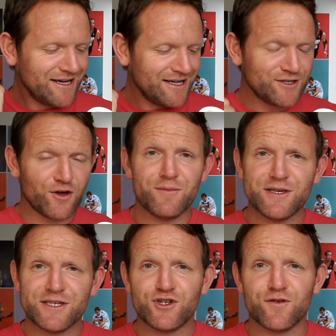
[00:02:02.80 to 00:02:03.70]
It's got the
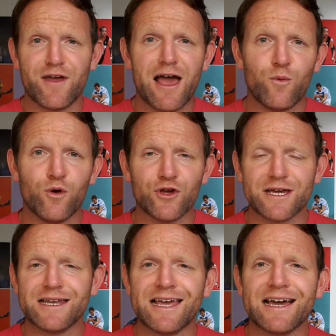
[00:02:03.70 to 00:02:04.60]
message of outwork
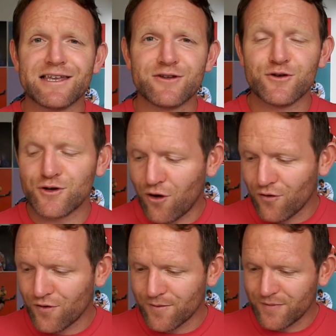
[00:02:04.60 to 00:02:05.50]
and outlearn on
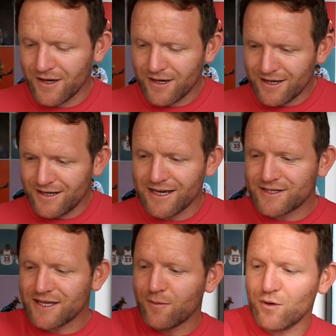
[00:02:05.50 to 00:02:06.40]
them.
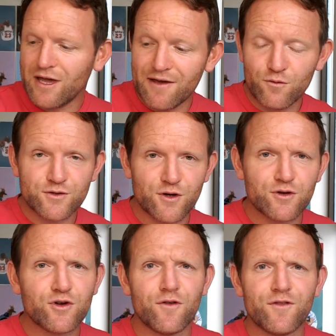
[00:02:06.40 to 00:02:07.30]
Next up, we have also
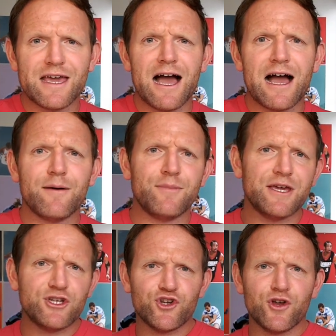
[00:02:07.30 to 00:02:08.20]
got the
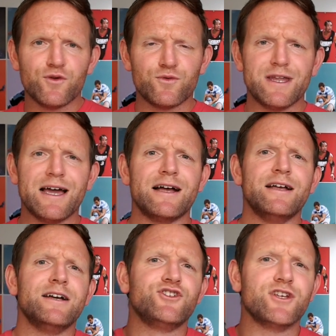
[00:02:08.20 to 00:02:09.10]
RB journal. Now,
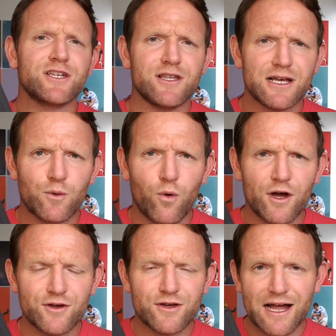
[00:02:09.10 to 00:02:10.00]
just like why
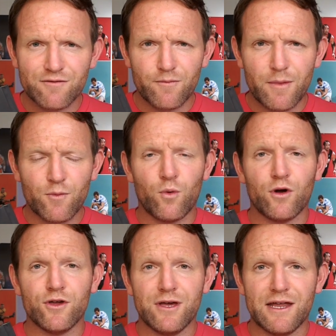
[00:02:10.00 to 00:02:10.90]
you can't remember what
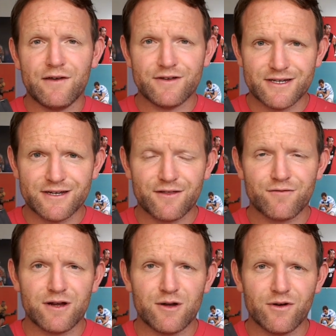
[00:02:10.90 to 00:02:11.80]
you had for dinner
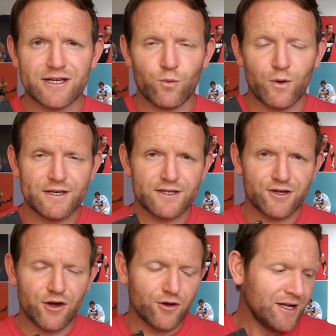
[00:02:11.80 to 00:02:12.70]
3 weeks ago,